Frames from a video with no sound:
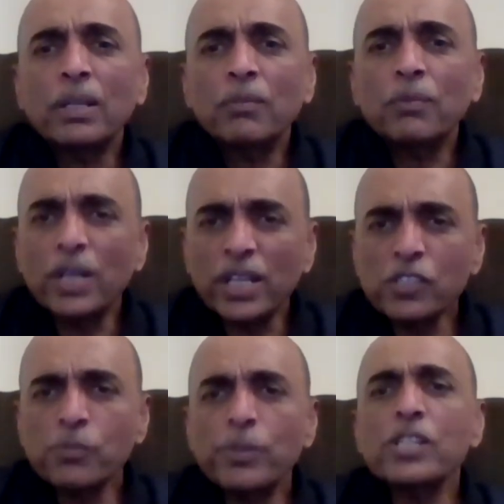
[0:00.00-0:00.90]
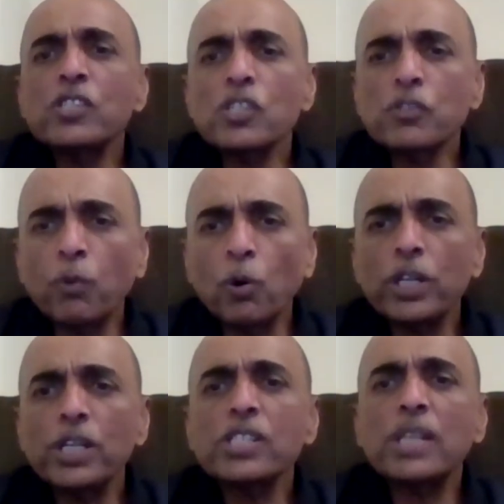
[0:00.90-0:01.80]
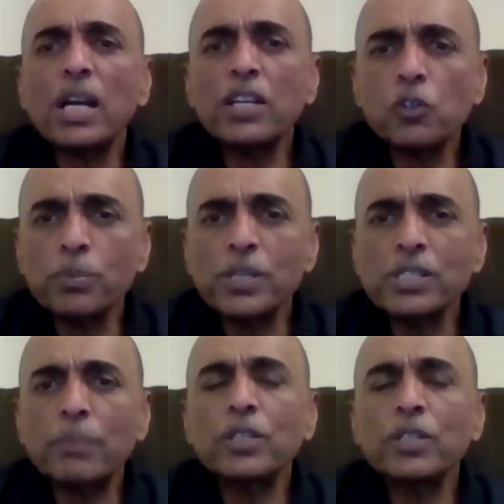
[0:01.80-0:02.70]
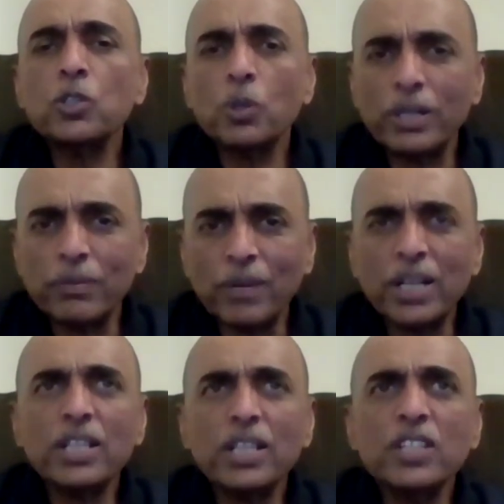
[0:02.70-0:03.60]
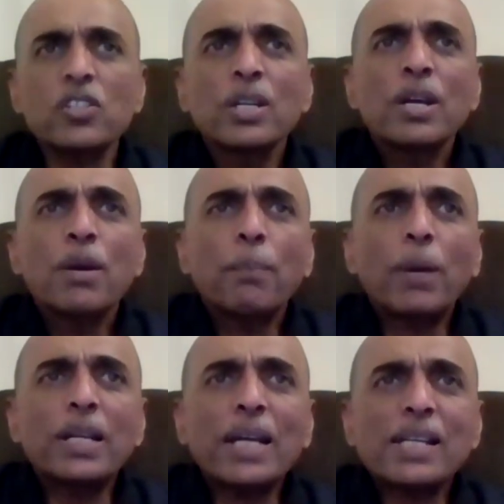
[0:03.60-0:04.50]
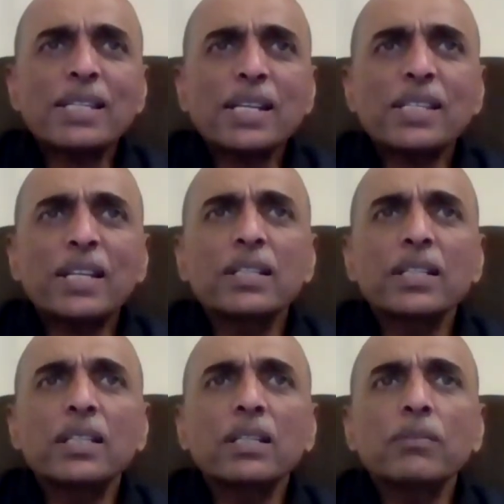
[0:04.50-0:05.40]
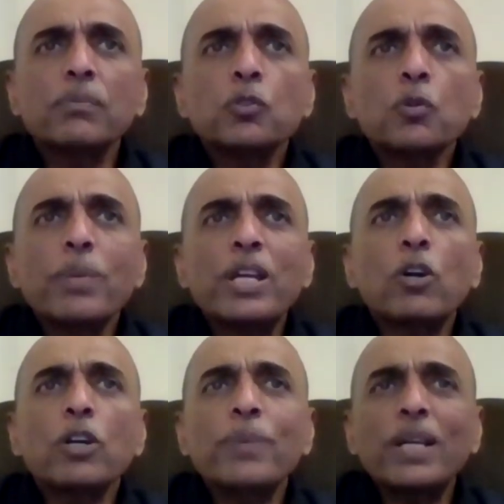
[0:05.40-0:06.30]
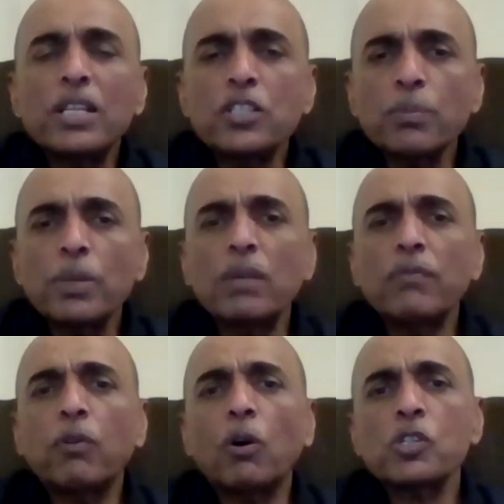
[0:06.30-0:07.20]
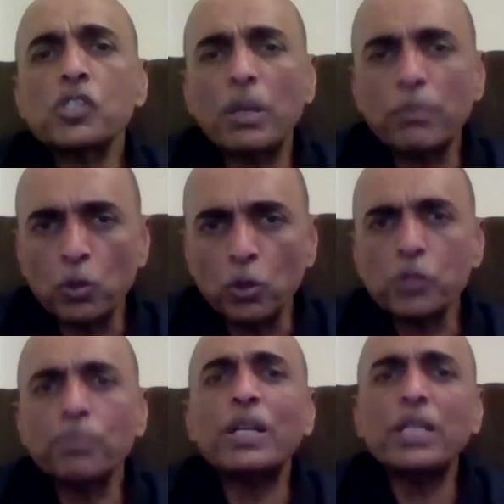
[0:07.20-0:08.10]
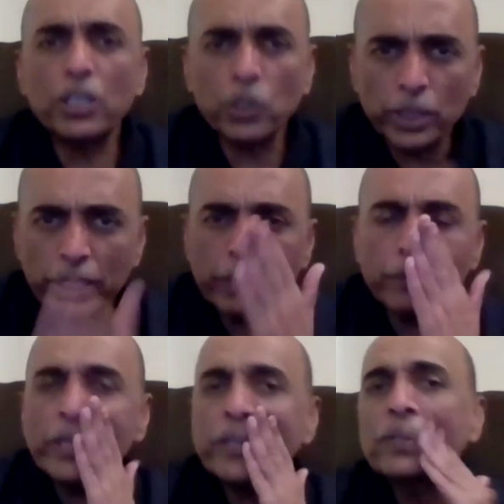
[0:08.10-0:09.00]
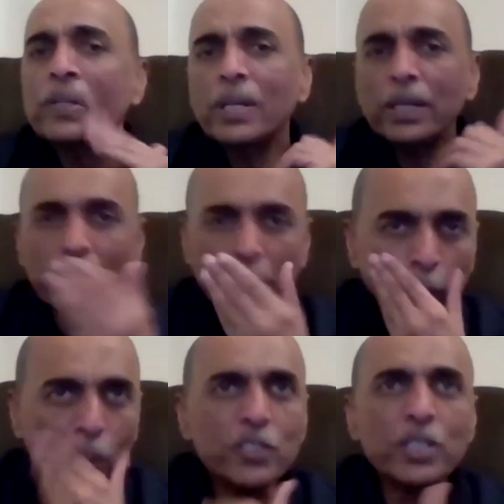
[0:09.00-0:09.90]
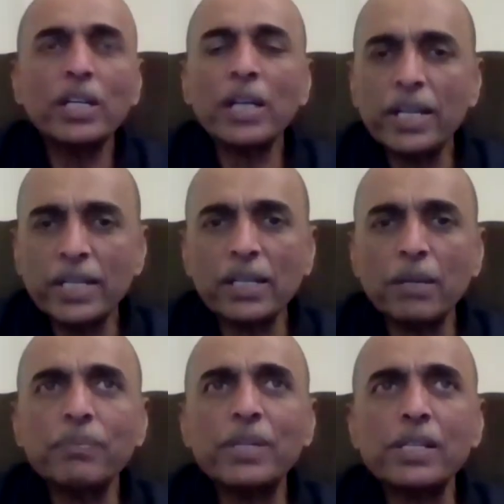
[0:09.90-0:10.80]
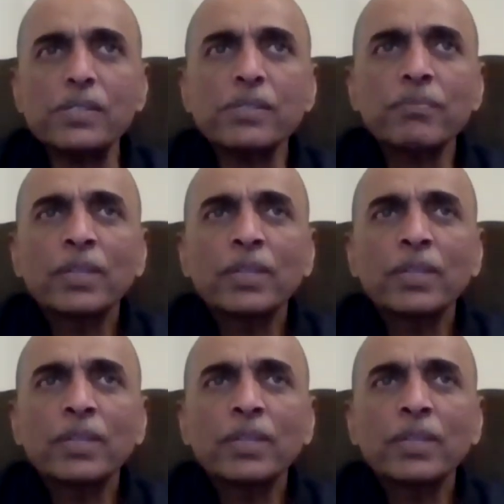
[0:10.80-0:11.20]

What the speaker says: Work experience is 4 years. That should be something to your advantage. But as I said earlier, you may not be eligible for some roles, particularly with technology and IT companies,